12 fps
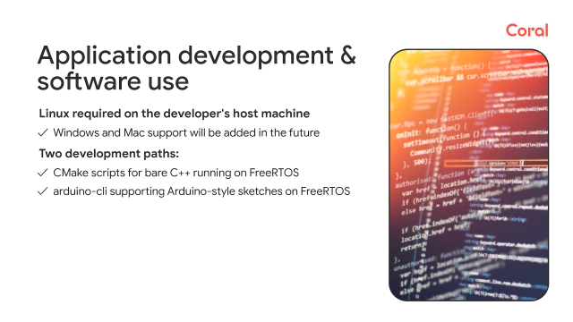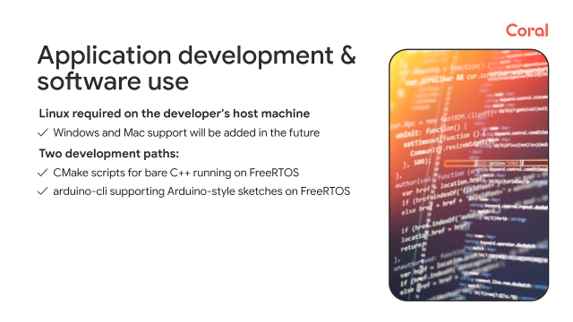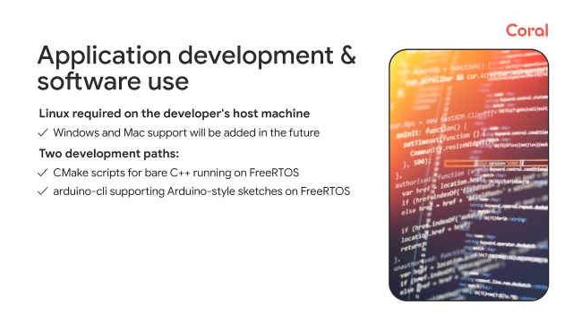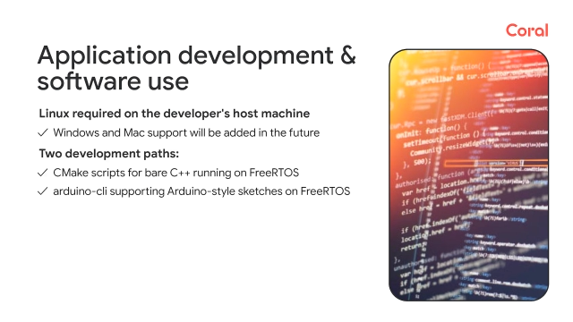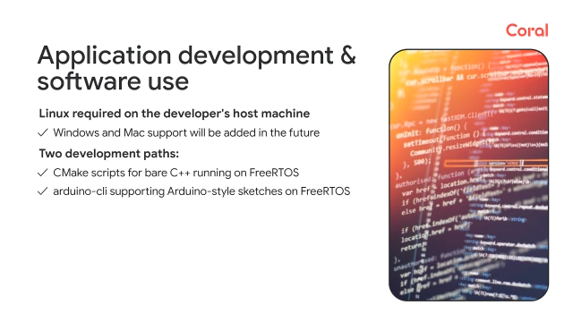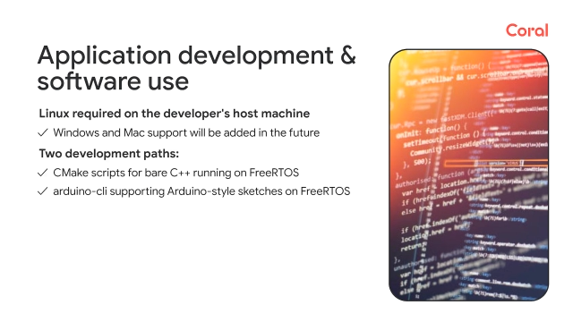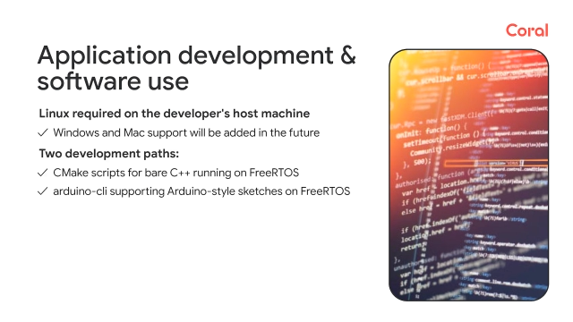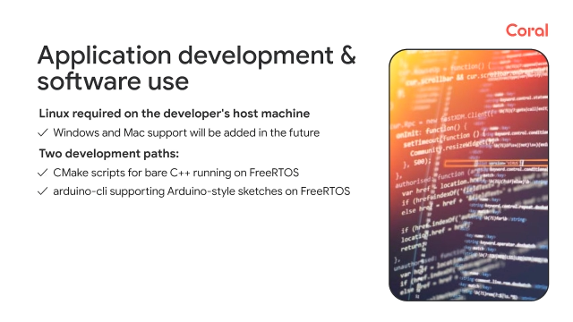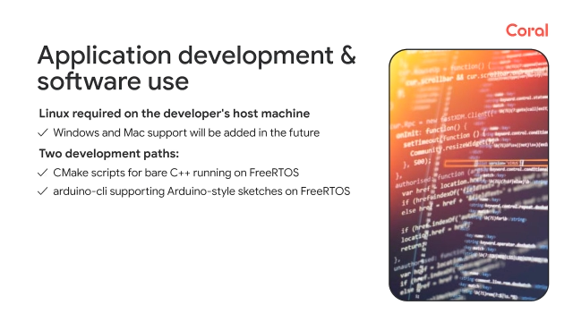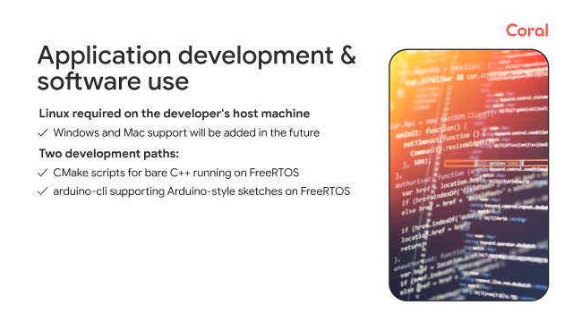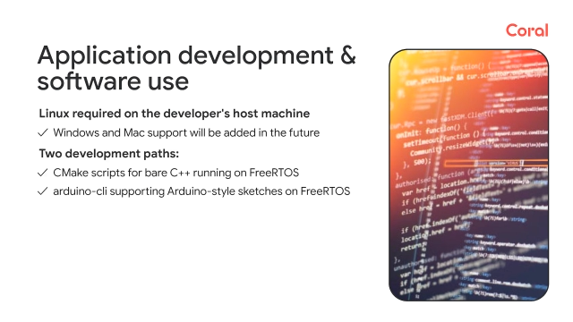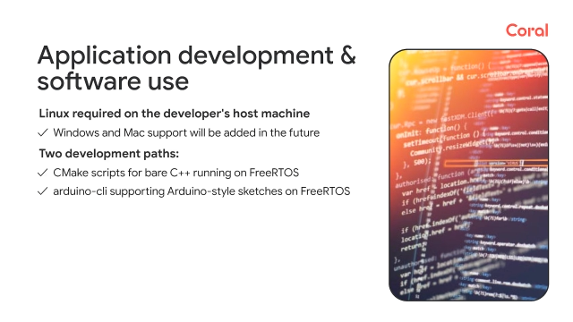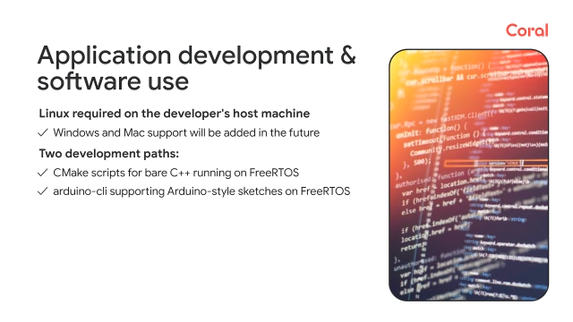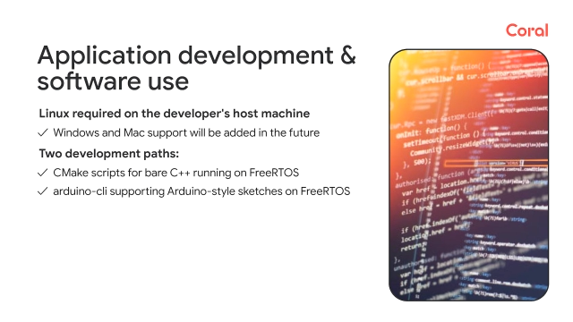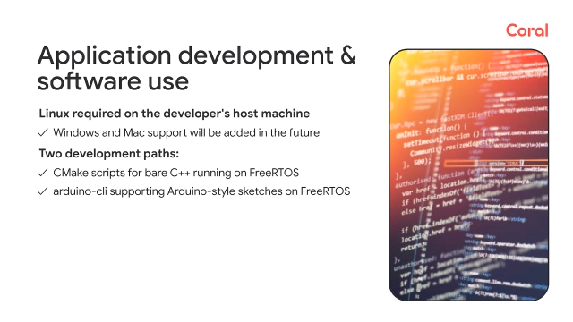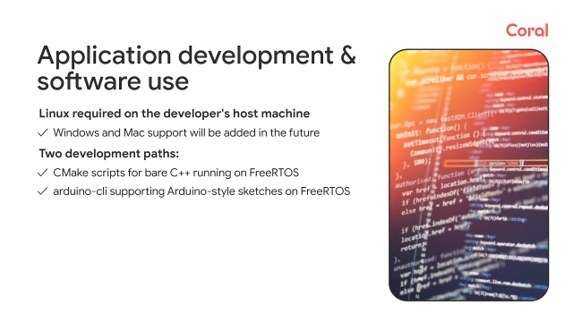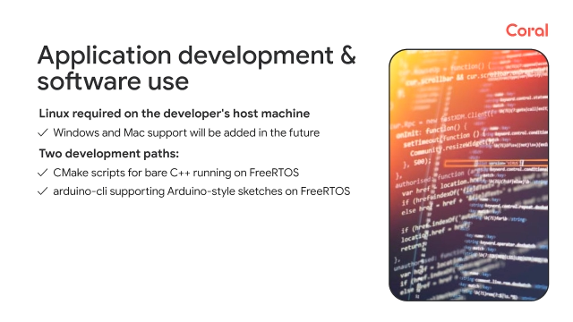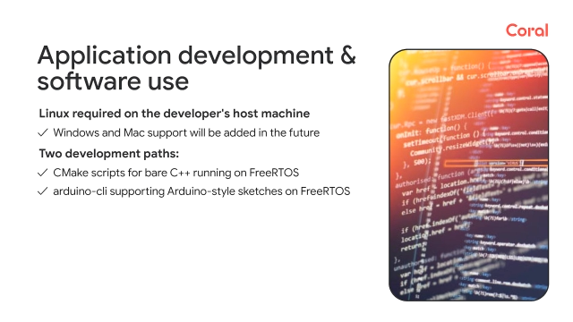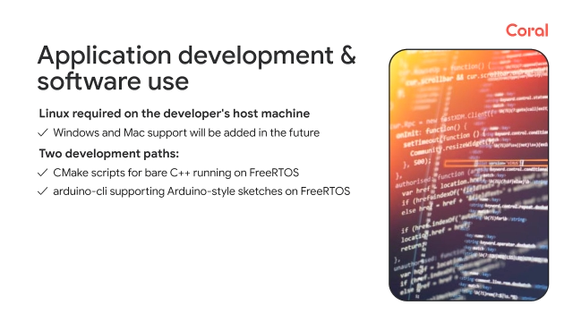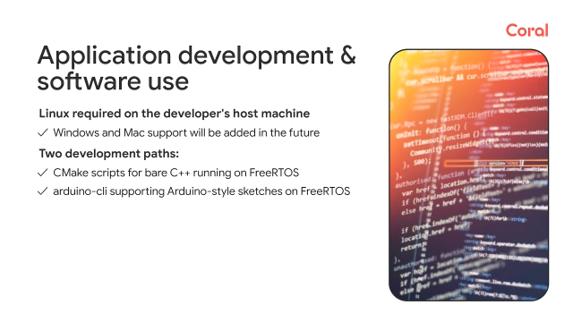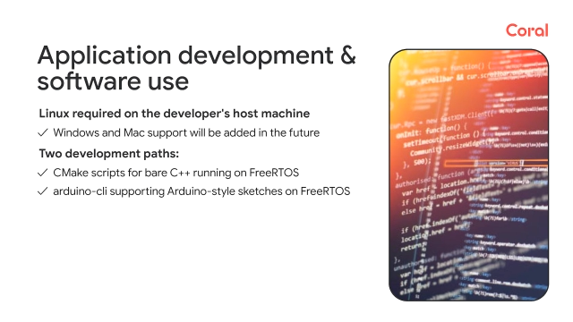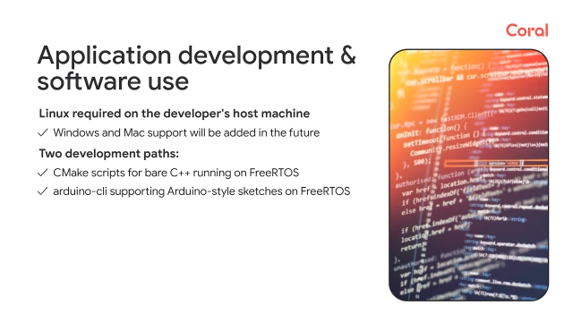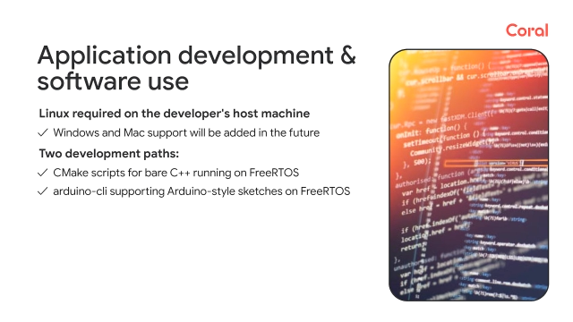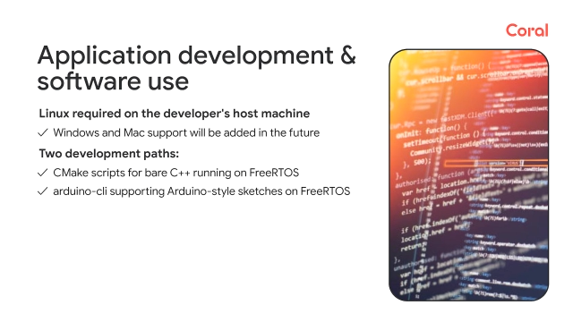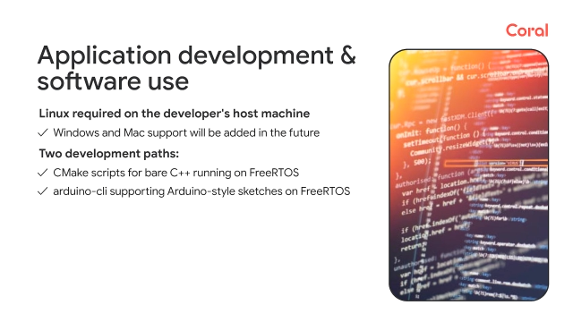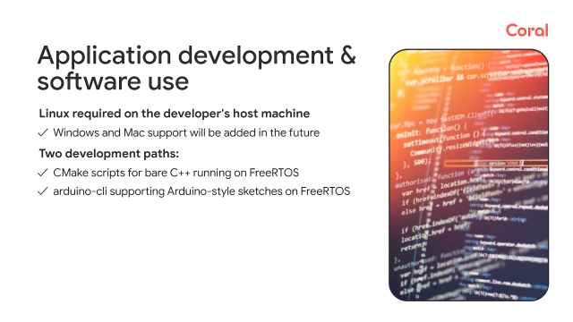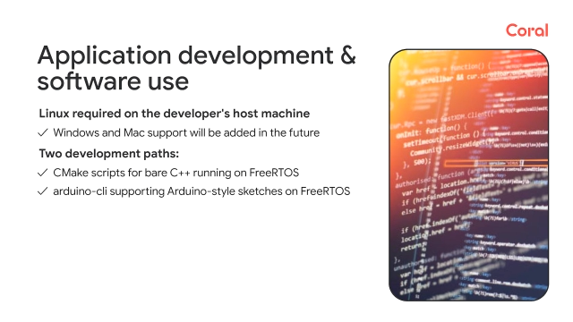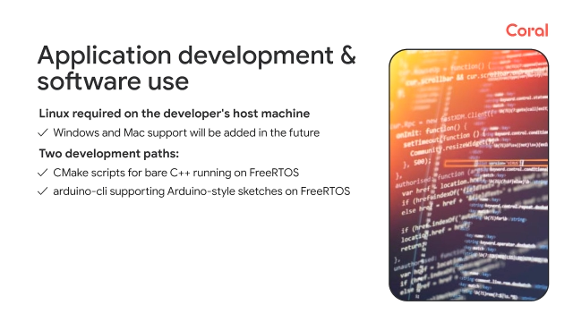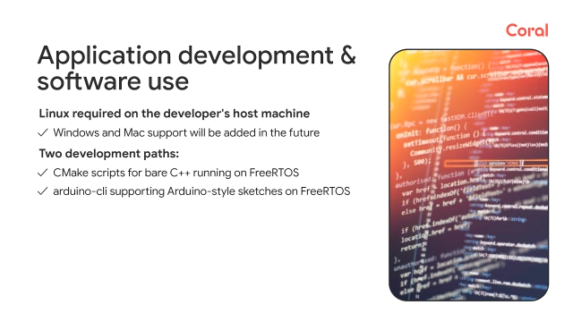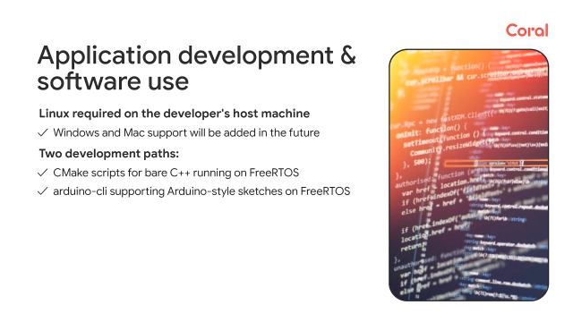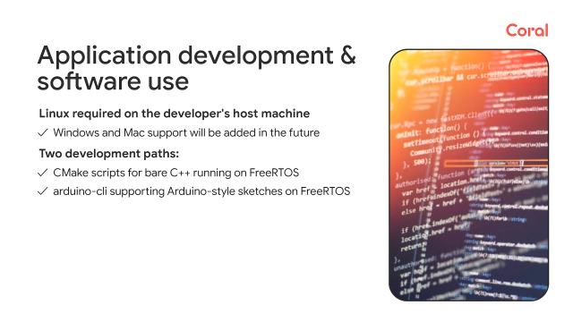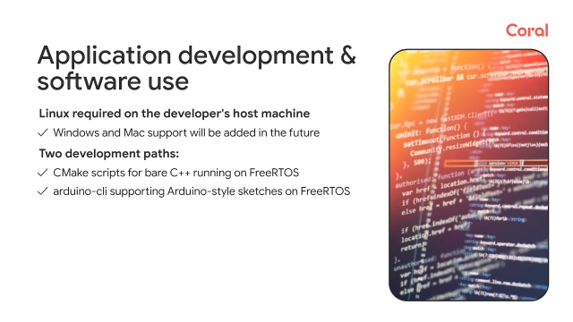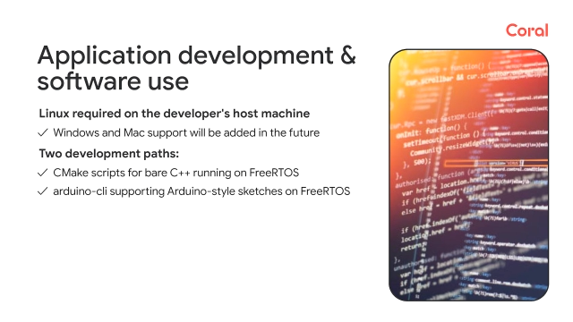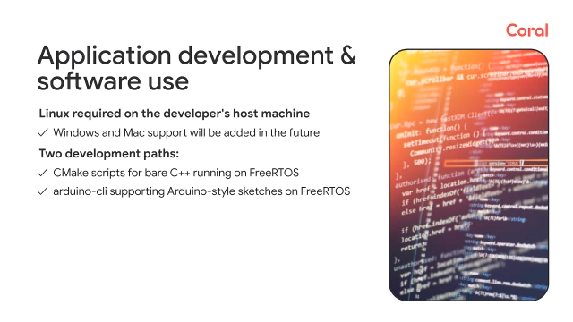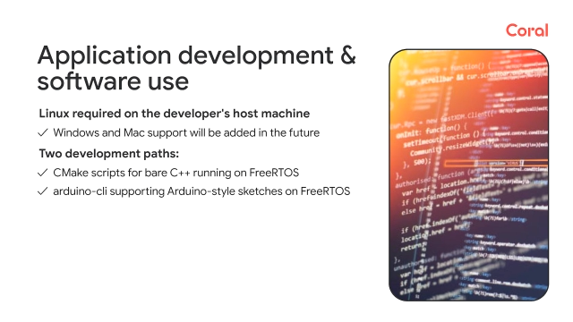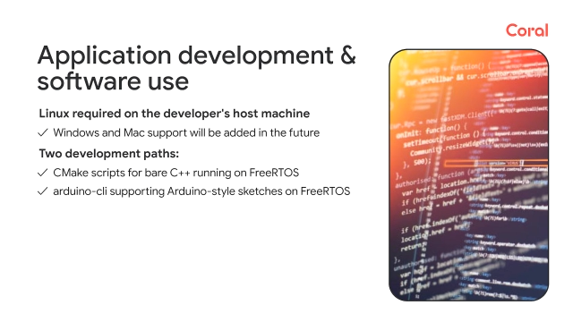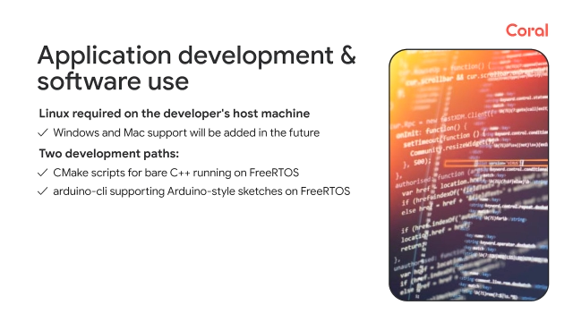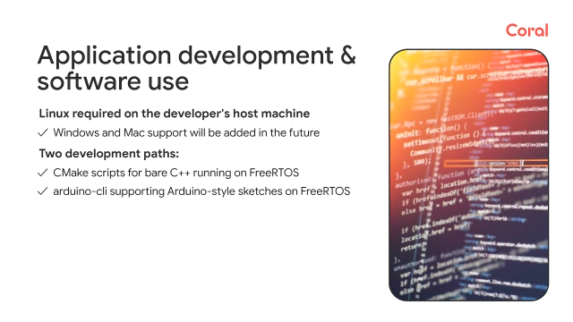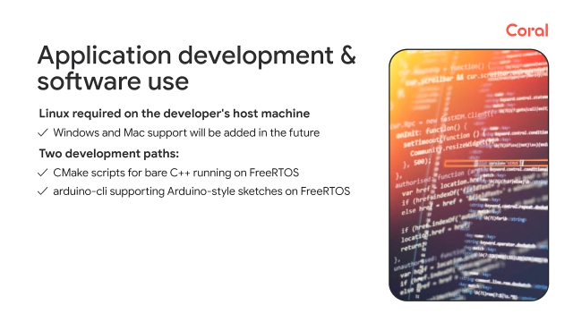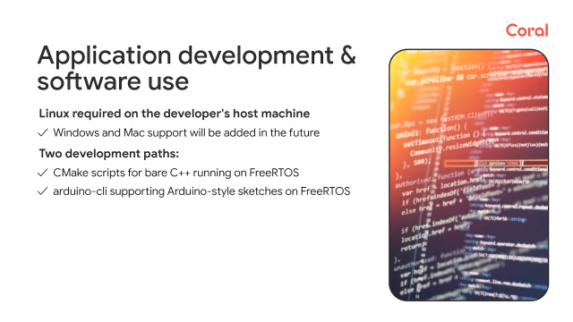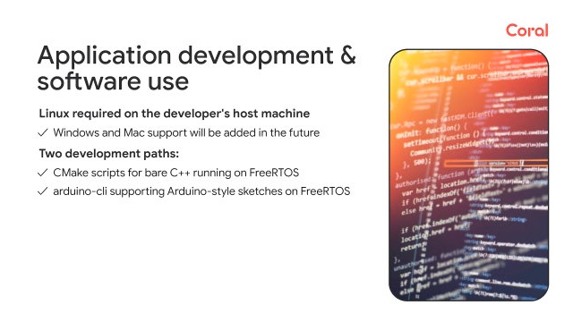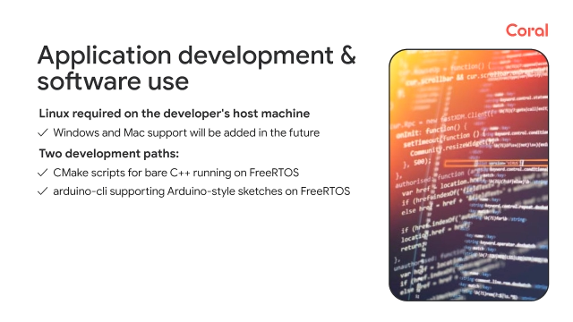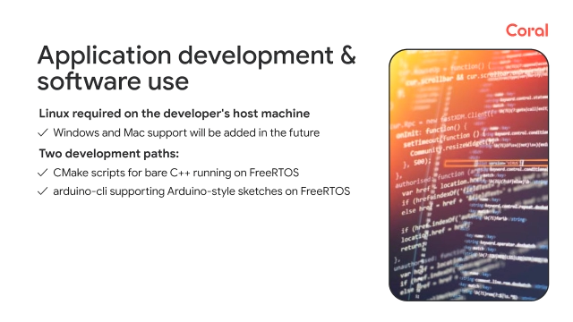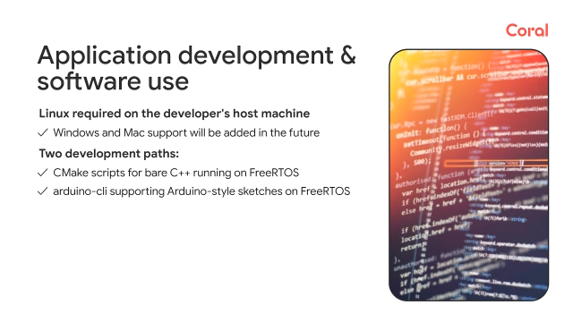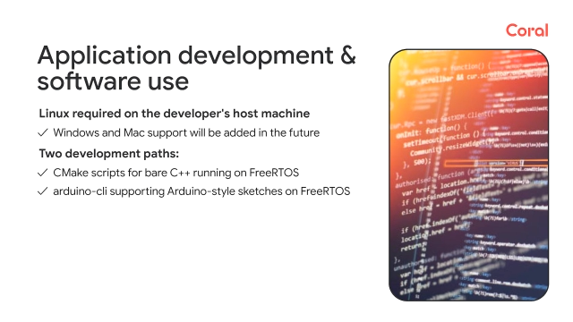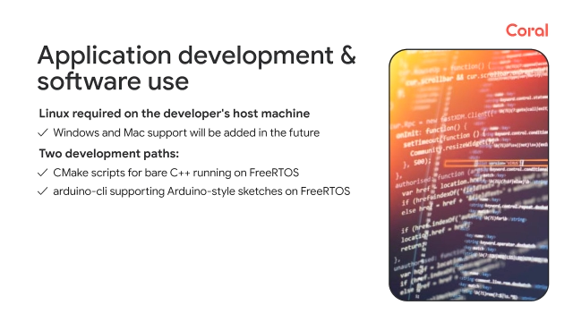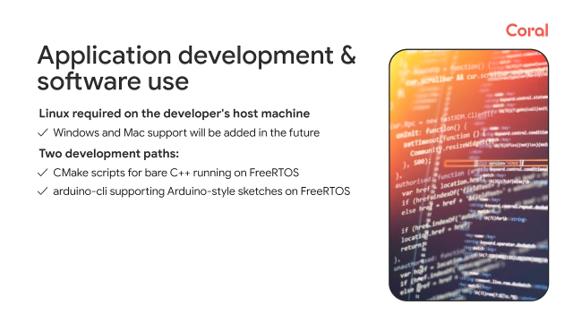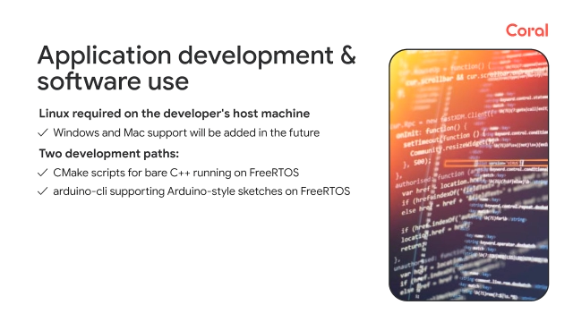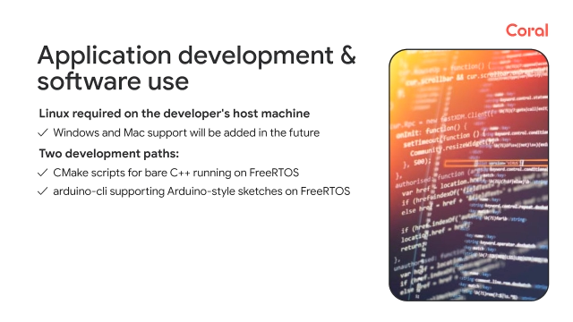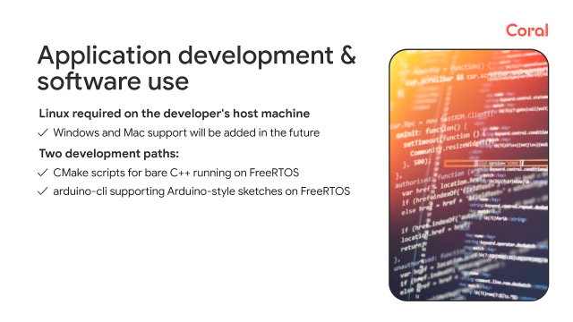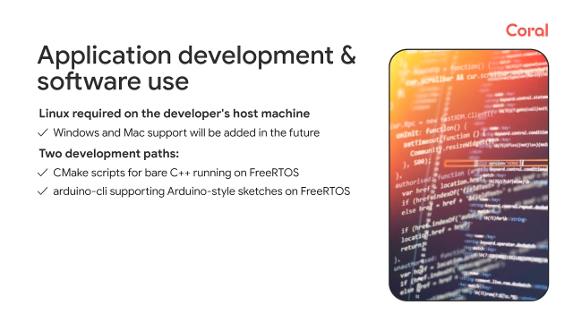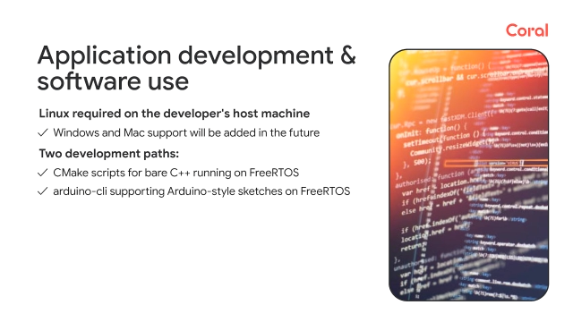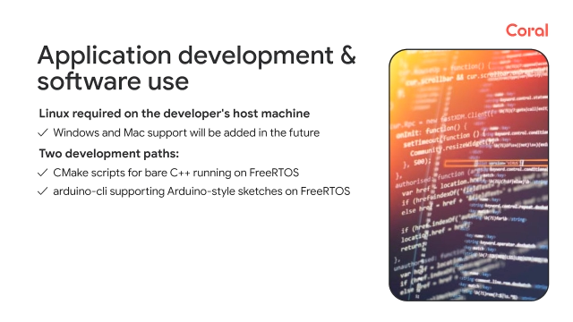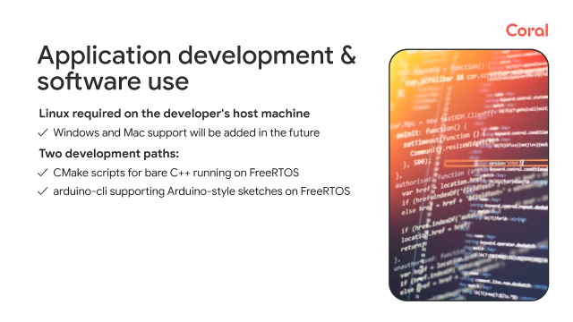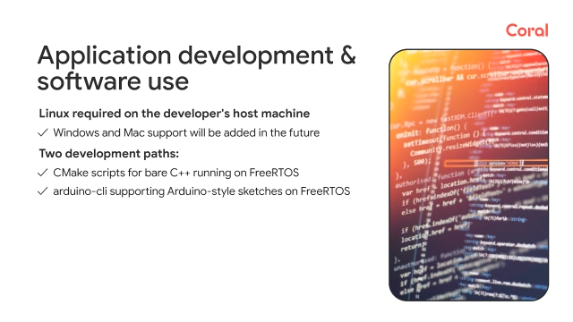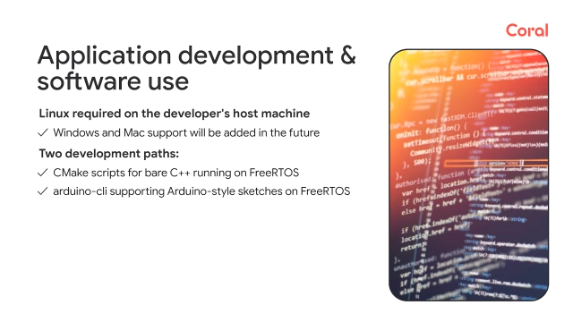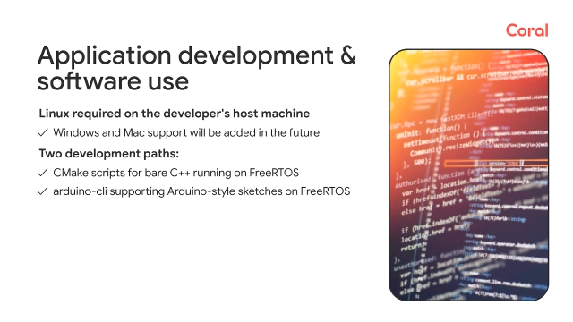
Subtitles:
(no speaker visible)